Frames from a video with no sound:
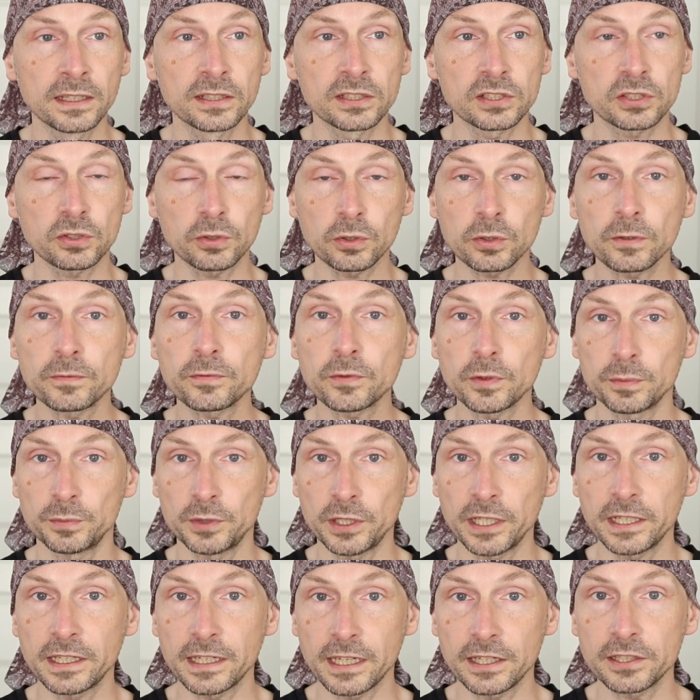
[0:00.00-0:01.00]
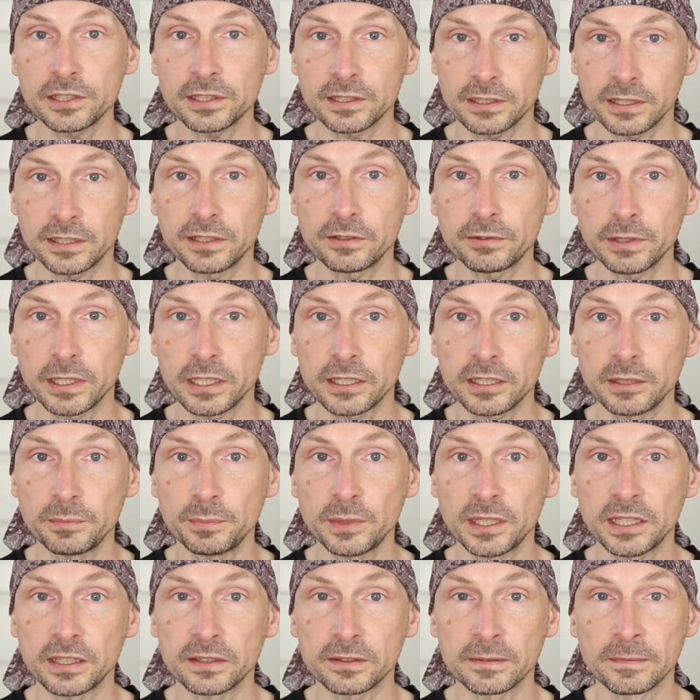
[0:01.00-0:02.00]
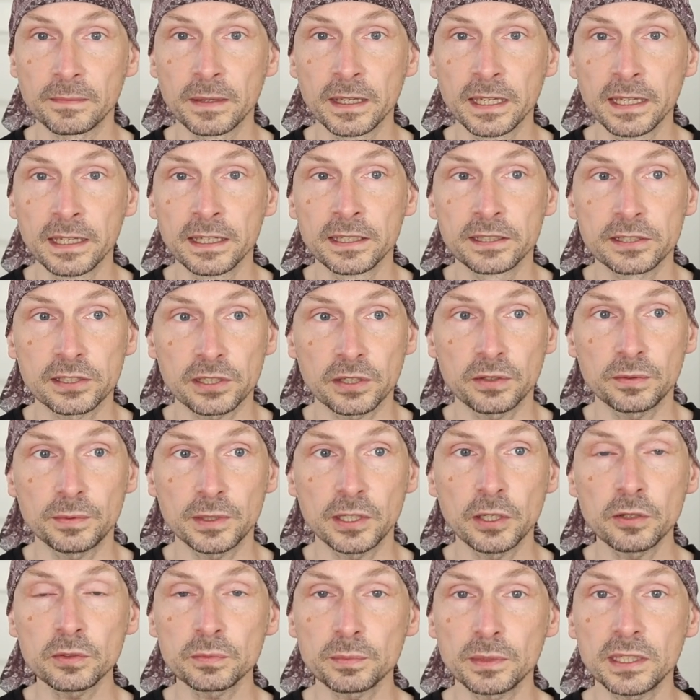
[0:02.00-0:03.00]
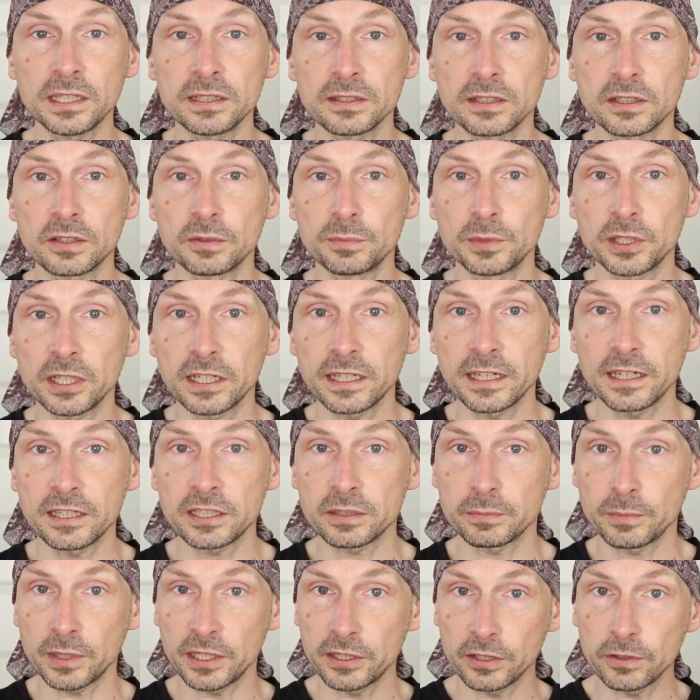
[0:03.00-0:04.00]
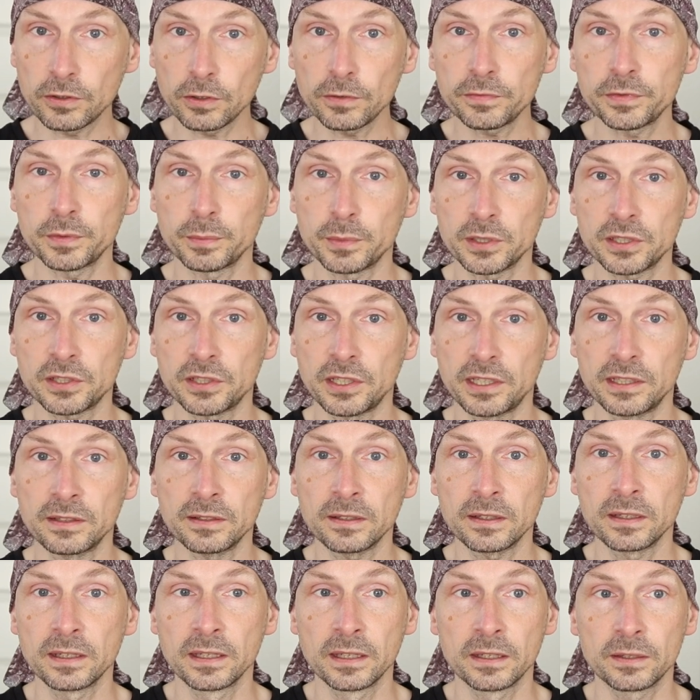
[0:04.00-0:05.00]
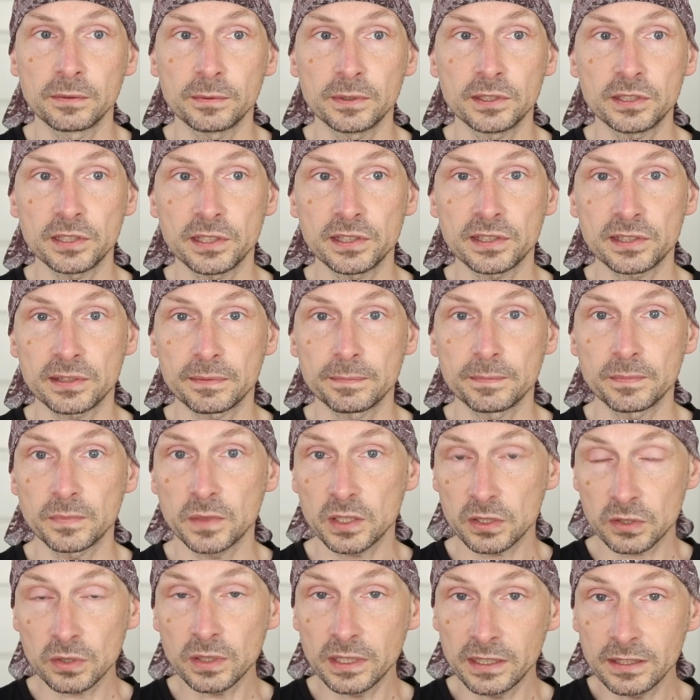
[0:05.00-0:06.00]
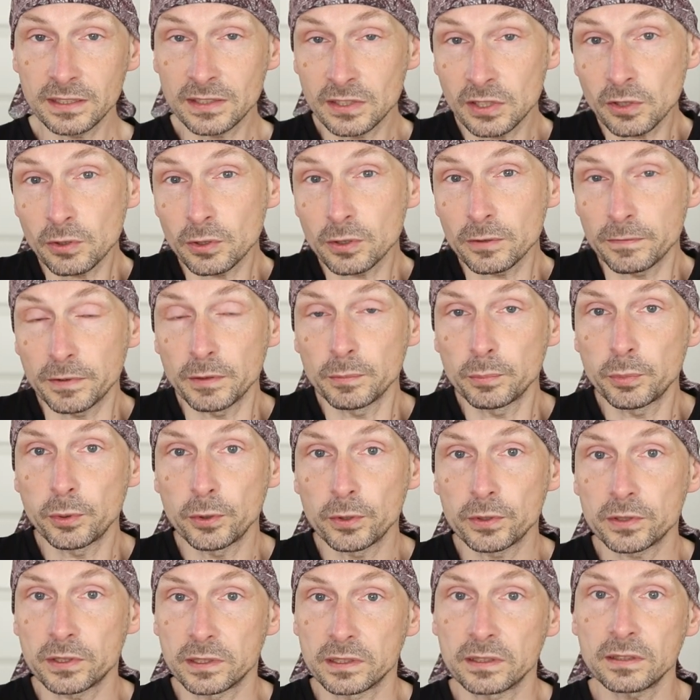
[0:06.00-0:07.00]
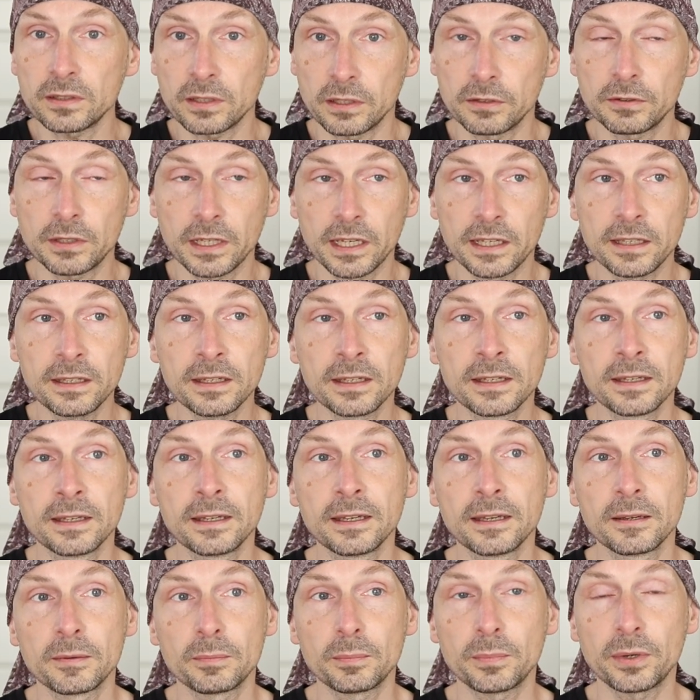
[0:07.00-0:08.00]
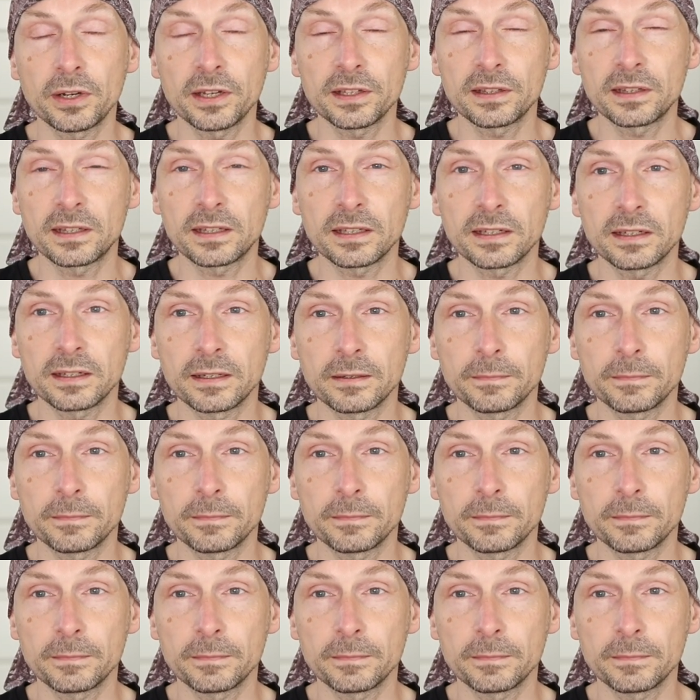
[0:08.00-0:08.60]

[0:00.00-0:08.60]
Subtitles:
sort of communication they really mean. So we don't mean the communication by the coffee machine, which is, so it's sort of important, okay, but